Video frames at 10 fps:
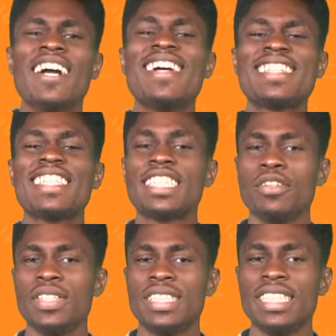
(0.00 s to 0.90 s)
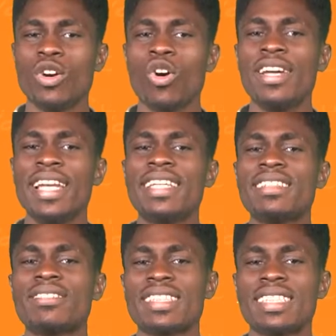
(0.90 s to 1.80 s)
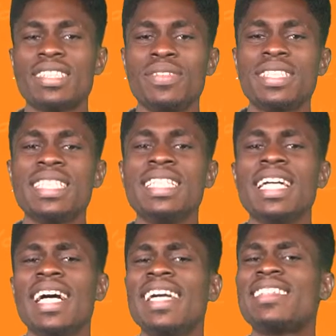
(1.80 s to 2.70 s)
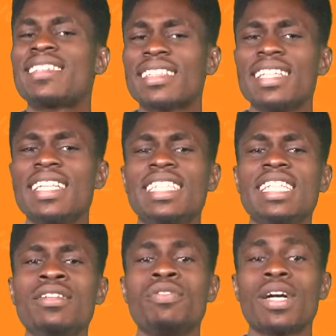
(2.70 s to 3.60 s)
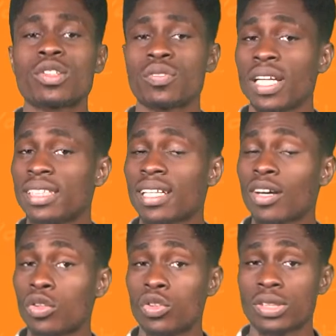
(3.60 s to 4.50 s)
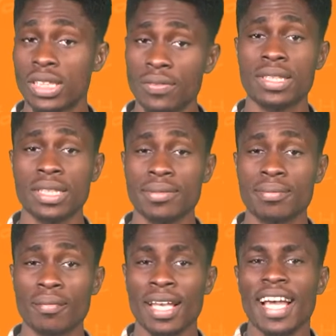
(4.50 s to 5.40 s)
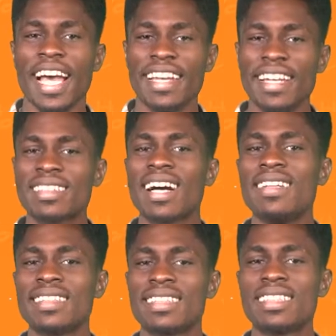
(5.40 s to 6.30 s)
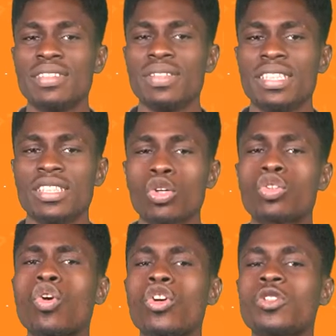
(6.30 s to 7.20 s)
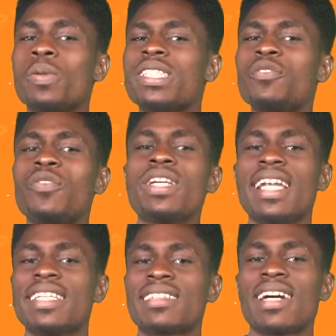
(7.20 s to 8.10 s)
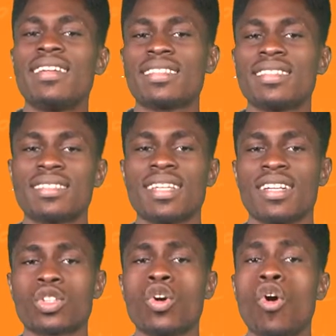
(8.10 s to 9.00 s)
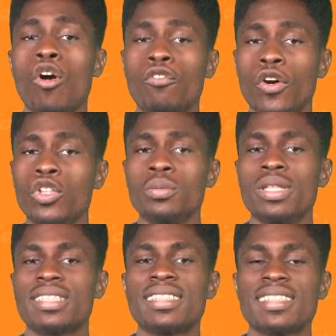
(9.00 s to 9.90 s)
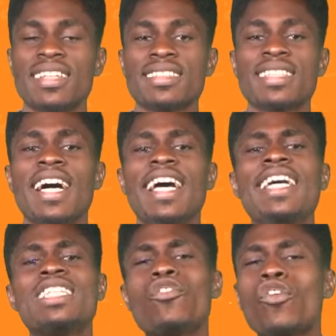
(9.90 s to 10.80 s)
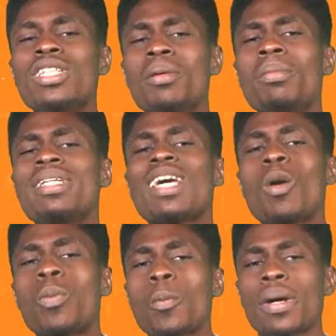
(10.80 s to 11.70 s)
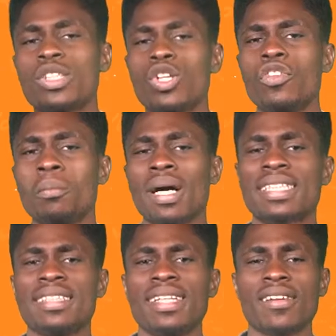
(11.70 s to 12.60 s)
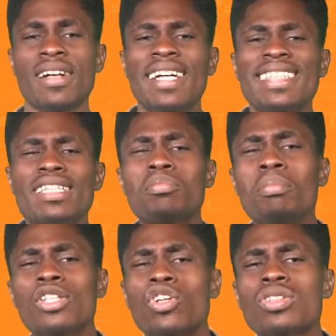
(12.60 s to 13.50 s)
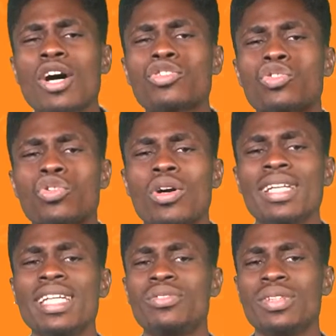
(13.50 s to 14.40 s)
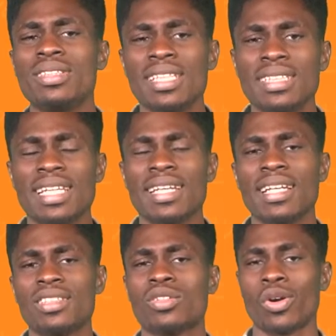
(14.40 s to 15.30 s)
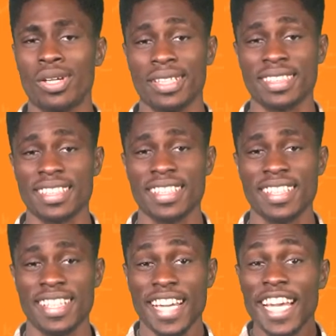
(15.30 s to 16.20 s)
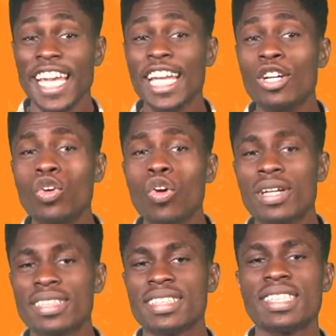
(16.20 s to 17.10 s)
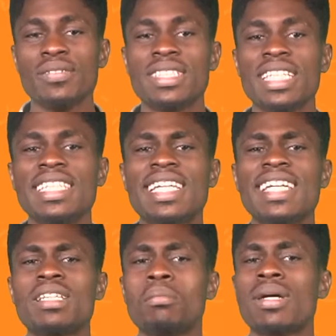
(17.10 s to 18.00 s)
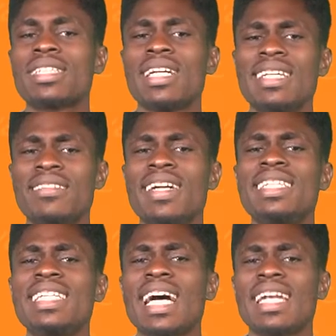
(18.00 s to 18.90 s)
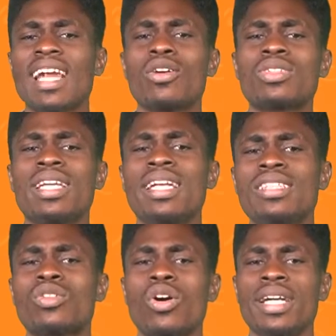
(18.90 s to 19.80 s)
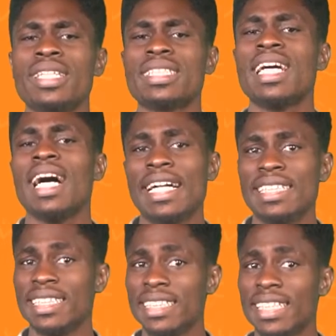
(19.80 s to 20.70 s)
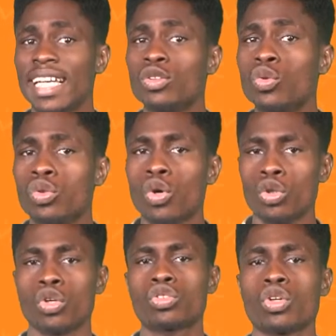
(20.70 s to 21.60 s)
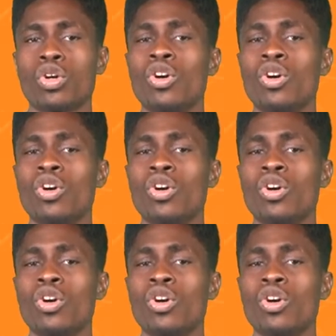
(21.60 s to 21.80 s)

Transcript: Resistivity or electric resistivity is certainly the inverse of electrical conductivity. Electrical resistivity, also called specific electrical resistance or volume resistance, is a fundamental property of a material that measures how strongly it resists electric current. A low resistivity indicates a material that readily allows electric current, and it indicates good conductor